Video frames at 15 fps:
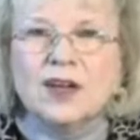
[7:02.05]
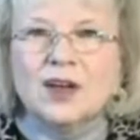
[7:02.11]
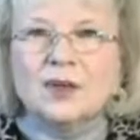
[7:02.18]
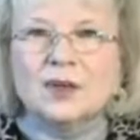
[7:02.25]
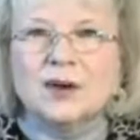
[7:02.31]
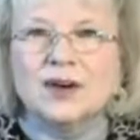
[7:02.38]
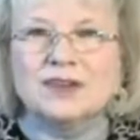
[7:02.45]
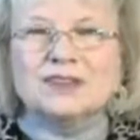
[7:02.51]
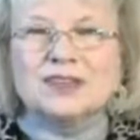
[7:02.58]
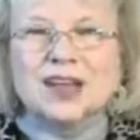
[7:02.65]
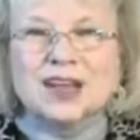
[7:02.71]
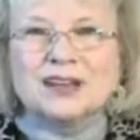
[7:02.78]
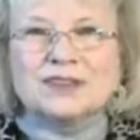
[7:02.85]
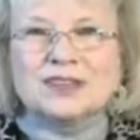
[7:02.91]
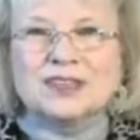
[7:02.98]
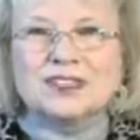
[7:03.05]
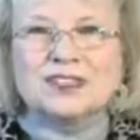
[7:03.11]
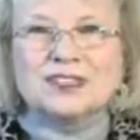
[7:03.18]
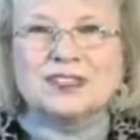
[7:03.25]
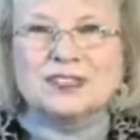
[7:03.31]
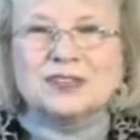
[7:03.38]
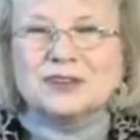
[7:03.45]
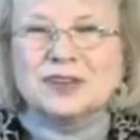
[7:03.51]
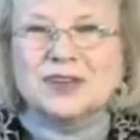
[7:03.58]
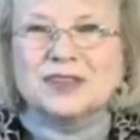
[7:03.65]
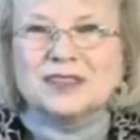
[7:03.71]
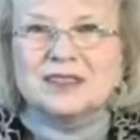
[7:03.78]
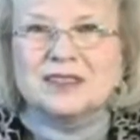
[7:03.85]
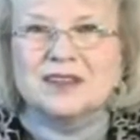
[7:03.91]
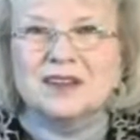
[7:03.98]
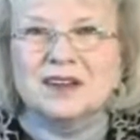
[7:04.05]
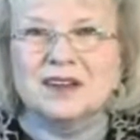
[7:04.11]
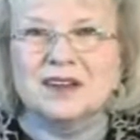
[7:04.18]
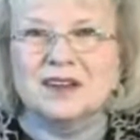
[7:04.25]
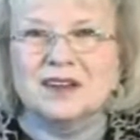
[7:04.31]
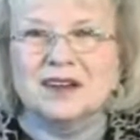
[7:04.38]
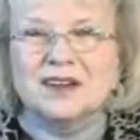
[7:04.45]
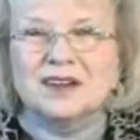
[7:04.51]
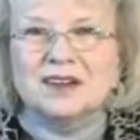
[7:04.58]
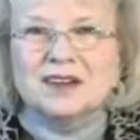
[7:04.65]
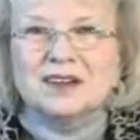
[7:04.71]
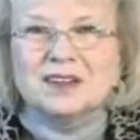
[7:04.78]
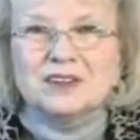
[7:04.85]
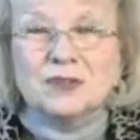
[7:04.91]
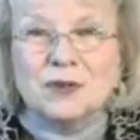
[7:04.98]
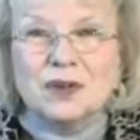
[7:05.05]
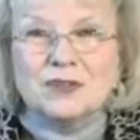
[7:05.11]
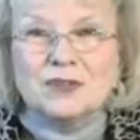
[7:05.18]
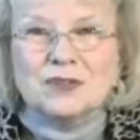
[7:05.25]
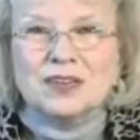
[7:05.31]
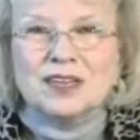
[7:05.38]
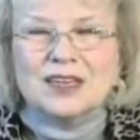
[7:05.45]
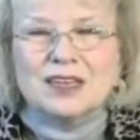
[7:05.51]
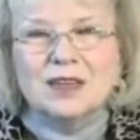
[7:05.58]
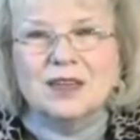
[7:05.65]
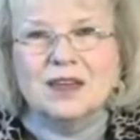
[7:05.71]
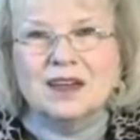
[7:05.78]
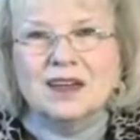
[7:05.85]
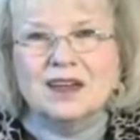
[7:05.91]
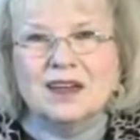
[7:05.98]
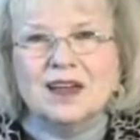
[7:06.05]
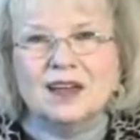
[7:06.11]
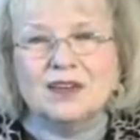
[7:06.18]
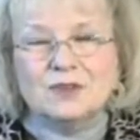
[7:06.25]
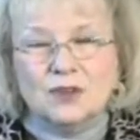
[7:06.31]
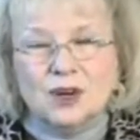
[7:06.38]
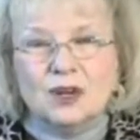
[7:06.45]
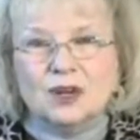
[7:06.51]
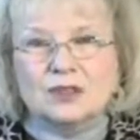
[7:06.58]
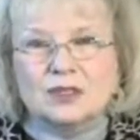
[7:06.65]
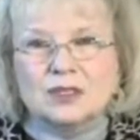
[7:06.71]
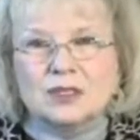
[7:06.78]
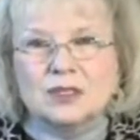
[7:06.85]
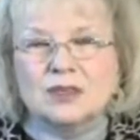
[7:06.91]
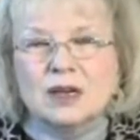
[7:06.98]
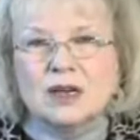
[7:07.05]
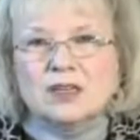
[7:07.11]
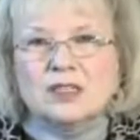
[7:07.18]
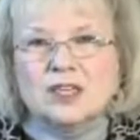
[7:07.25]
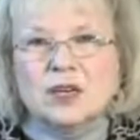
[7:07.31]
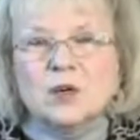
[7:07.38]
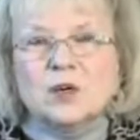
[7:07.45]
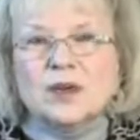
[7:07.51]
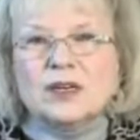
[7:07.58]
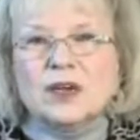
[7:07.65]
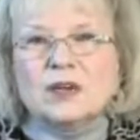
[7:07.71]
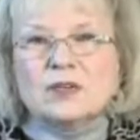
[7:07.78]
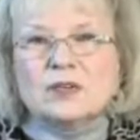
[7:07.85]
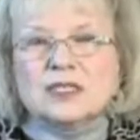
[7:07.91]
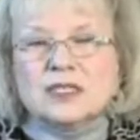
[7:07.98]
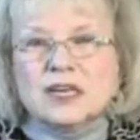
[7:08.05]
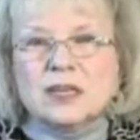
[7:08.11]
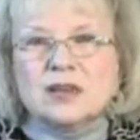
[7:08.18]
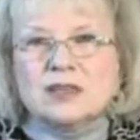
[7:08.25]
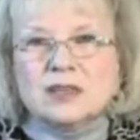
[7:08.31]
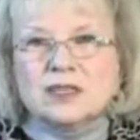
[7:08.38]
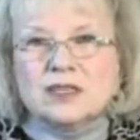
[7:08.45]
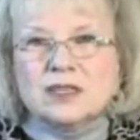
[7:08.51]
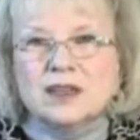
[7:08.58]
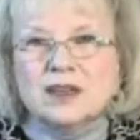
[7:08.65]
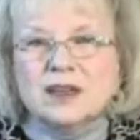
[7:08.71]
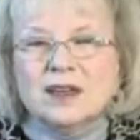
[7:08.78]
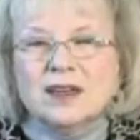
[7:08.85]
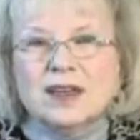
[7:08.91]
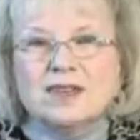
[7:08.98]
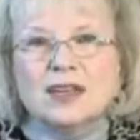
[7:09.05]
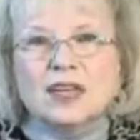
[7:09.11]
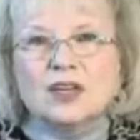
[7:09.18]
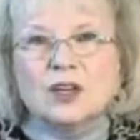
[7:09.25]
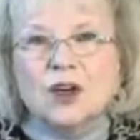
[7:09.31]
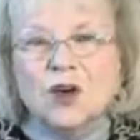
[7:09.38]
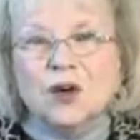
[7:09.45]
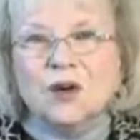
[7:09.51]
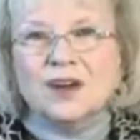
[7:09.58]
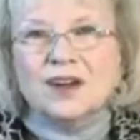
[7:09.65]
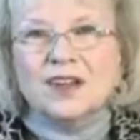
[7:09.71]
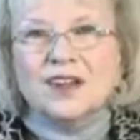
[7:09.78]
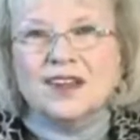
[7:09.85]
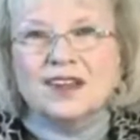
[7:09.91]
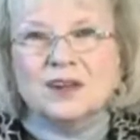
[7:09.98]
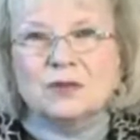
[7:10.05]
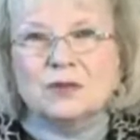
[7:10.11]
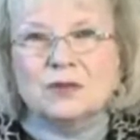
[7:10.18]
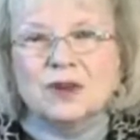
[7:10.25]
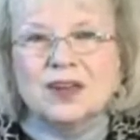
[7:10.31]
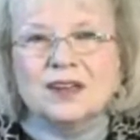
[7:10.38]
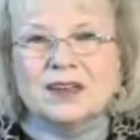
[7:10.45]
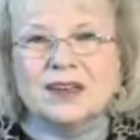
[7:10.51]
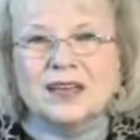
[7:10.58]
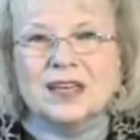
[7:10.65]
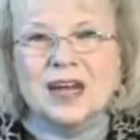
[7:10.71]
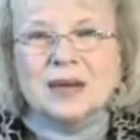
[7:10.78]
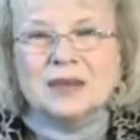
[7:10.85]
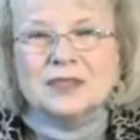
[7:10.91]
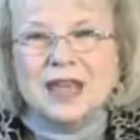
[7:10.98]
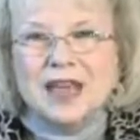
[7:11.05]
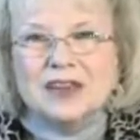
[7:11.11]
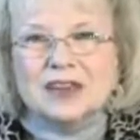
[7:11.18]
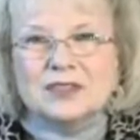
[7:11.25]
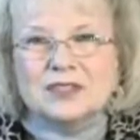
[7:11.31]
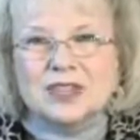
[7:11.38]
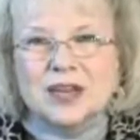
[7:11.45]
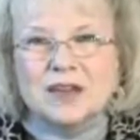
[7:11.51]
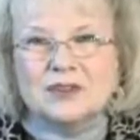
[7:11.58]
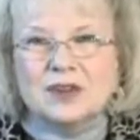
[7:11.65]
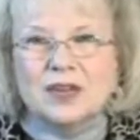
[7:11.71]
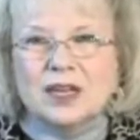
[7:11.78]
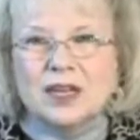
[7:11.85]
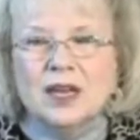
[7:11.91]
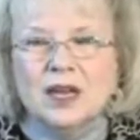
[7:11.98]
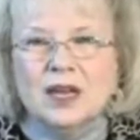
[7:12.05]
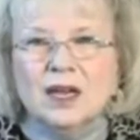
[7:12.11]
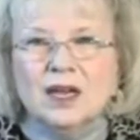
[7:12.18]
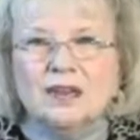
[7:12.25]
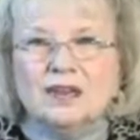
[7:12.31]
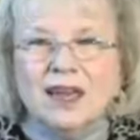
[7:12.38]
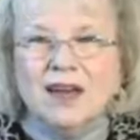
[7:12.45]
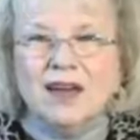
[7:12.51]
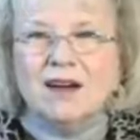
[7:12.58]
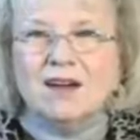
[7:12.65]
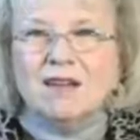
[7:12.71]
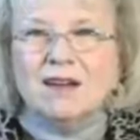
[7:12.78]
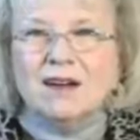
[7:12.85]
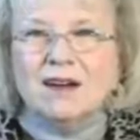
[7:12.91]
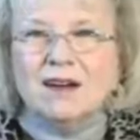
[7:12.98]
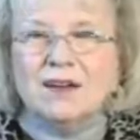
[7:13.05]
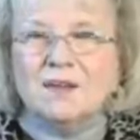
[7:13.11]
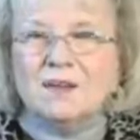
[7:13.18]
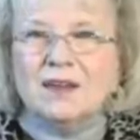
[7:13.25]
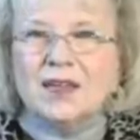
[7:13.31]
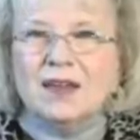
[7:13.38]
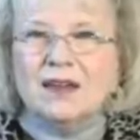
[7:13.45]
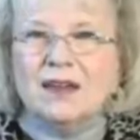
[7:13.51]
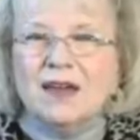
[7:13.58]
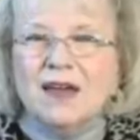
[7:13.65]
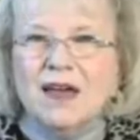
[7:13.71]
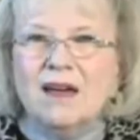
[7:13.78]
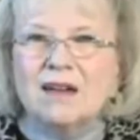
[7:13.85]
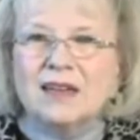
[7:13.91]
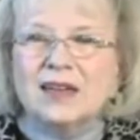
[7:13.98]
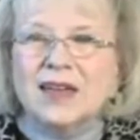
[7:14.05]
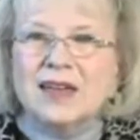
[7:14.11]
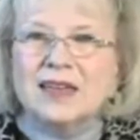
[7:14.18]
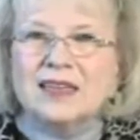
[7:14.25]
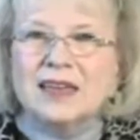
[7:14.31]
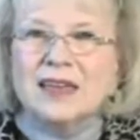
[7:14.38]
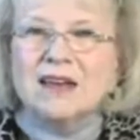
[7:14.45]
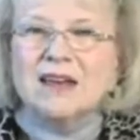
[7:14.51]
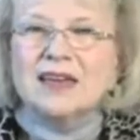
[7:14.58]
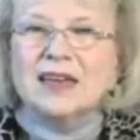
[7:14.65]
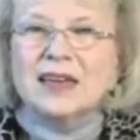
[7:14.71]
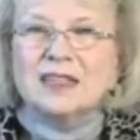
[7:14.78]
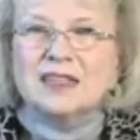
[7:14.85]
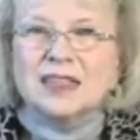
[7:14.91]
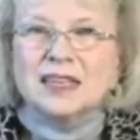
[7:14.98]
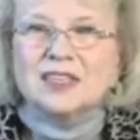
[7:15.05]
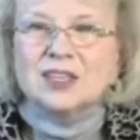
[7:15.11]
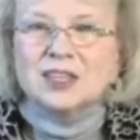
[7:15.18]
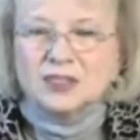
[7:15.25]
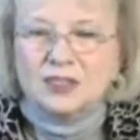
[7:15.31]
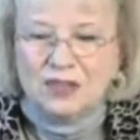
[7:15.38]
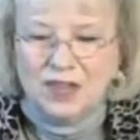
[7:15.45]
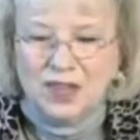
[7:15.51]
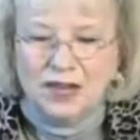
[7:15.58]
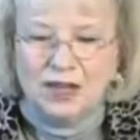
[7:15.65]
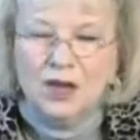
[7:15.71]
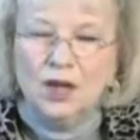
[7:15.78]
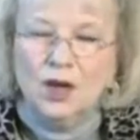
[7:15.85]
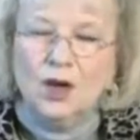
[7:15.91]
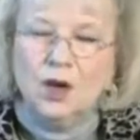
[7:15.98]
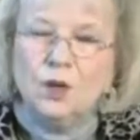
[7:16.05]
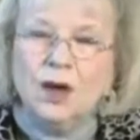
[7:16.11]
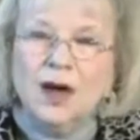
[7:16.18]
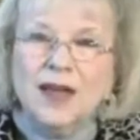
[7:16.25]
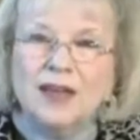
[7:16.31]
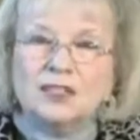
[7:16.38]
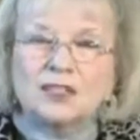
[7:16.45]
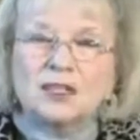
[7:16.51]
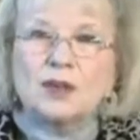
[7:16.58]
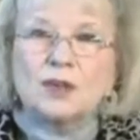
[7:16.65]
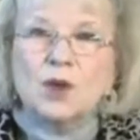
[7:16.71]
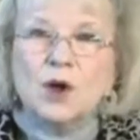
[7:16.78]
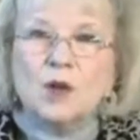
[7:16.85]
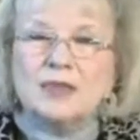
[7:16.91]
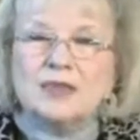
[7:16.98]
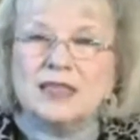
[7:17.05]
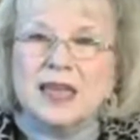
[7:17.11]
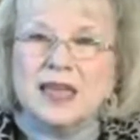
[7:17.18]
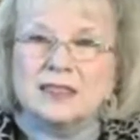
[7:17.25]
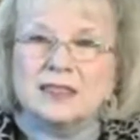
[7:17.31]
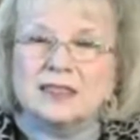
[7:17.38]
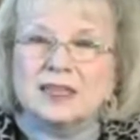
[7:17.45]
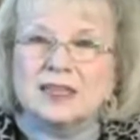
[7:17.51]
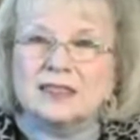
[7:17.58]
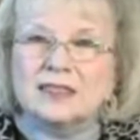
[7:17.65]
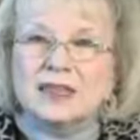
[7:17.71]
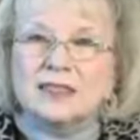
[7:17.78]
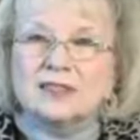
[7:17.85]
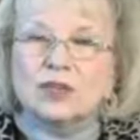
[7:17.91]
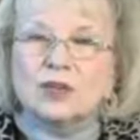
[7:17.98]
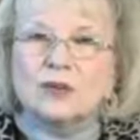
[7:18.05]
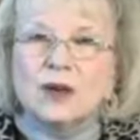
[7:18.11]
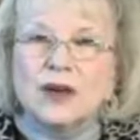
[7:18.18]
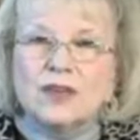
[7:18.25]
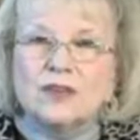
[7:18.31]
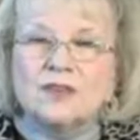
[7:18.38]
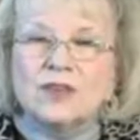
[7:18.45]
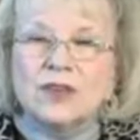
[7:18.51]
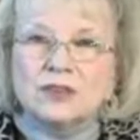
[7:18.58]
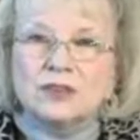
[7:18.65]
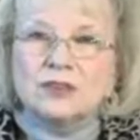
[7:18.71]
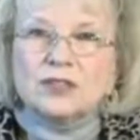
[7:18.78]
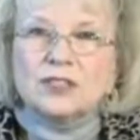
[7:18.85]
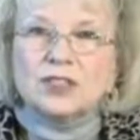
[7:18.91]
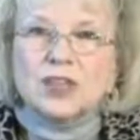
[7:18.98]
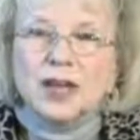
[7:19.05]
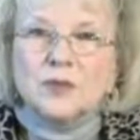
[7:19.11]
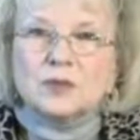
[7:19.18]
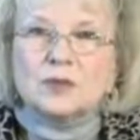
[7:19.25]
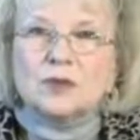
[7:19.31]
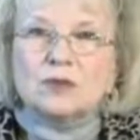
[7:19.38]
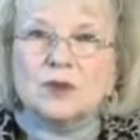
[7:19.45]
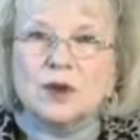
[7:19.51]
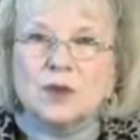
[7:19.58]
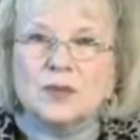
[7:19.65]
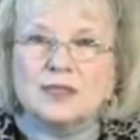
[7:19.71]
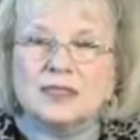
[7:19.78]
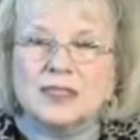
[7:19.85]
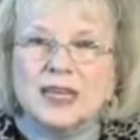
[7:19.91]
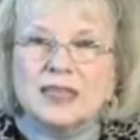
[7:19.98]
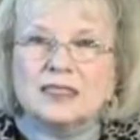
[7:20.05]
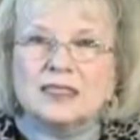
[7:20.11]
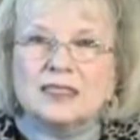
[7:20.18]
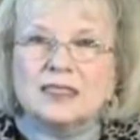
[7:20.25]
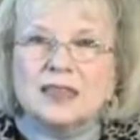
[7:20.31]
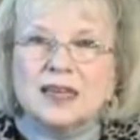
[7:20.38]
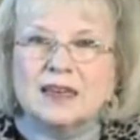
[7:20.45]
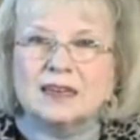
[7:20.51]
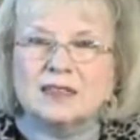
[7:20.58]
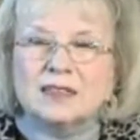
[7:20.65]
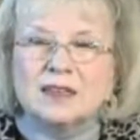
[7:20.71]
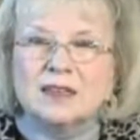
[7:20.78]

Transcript: Well, none of us do it uh, joyfully at first until we know the secret that glory really comes out of suffering. Now, um, how can I how can I say such a thing? Well, actually, Romans eight says that the great victory chapter, Romans eight says